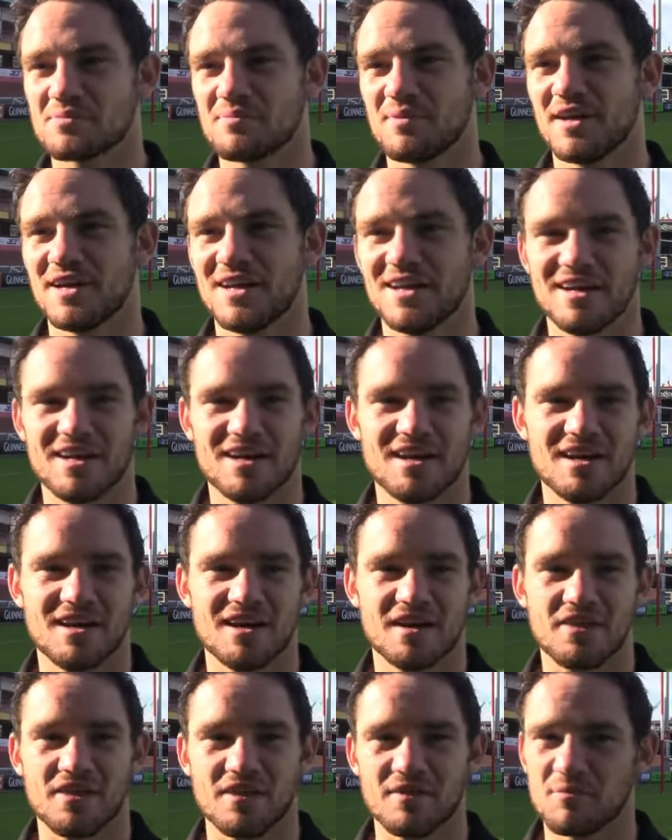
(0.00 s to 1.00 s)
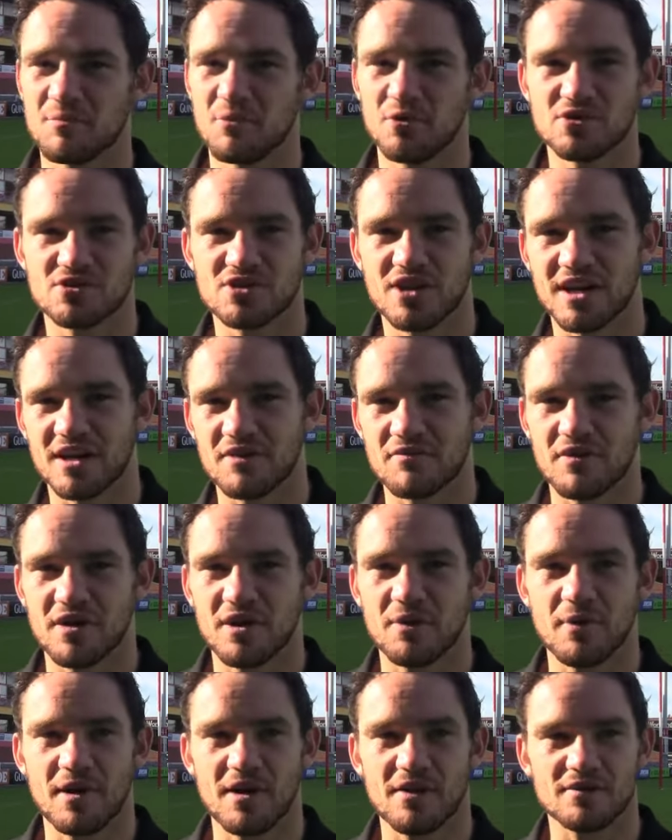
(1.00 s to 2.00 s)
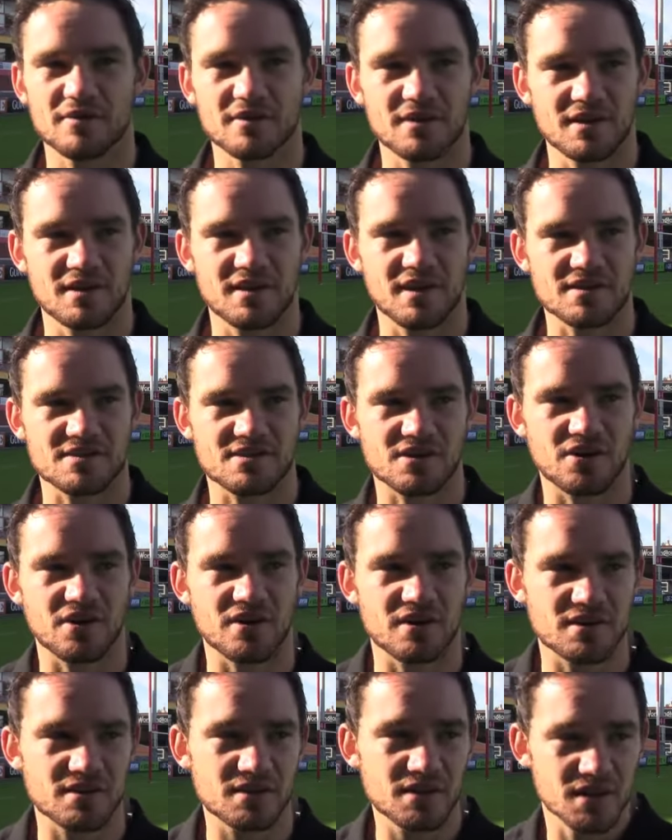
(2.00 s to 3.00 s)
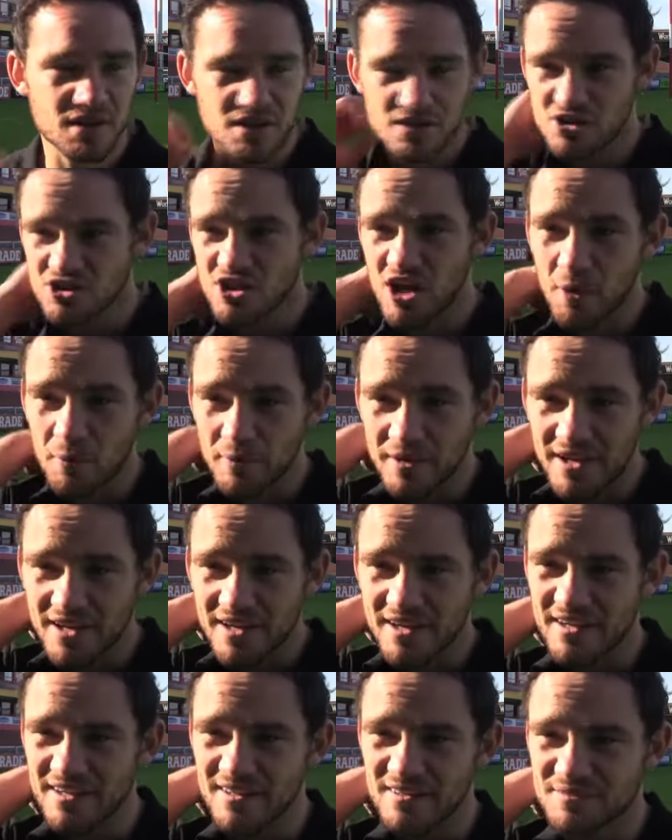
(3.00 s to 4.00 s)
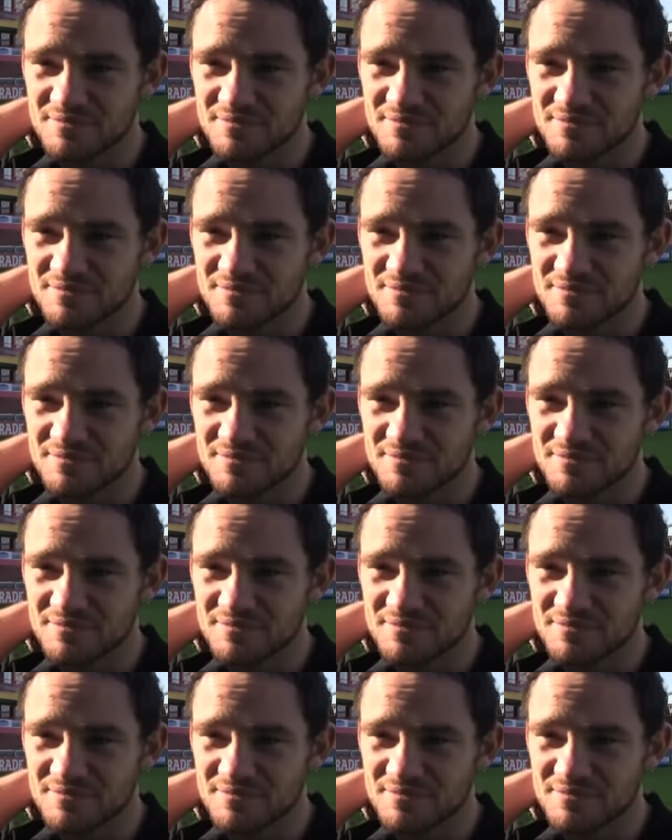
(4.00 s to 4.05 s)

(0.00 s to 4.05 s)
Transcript: But uh, I think the boys dug in very well, and, and that's the kind of start we needed.